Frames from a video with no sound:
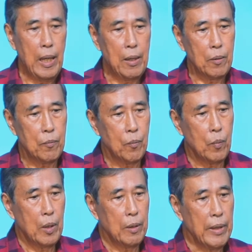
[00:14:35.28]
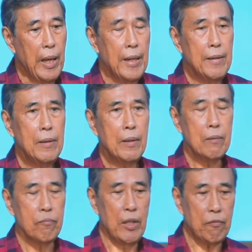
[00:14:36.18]
Now, then
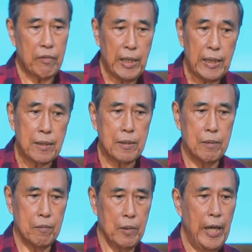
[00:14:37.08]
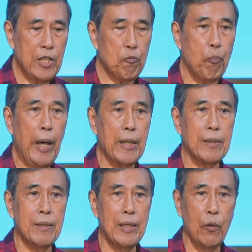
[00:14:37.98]
the third
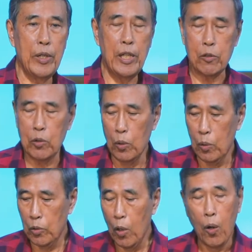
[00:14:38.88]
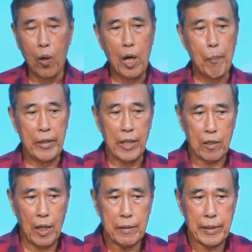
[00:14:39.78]
aspect that we need to know about the
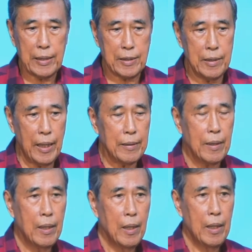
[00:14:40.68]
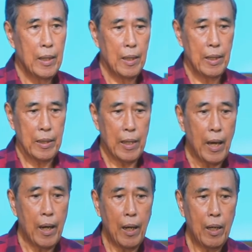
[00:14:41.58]
context is that
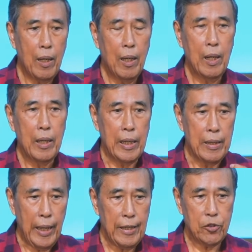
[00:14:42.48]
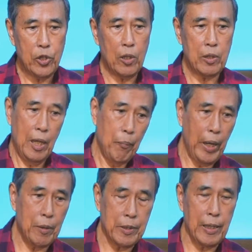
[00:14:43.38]
here in Antioch and
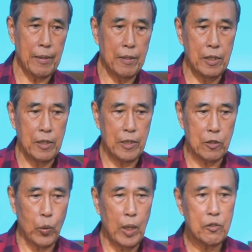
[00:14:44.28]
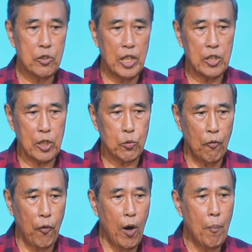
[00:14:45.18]
perhaps in other cities as well, churches were
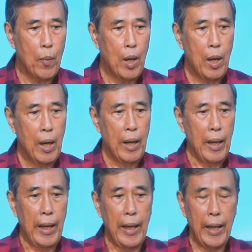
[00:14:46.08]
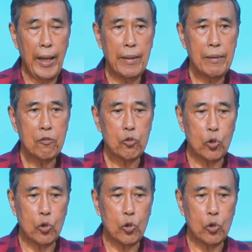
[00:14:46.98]
formed and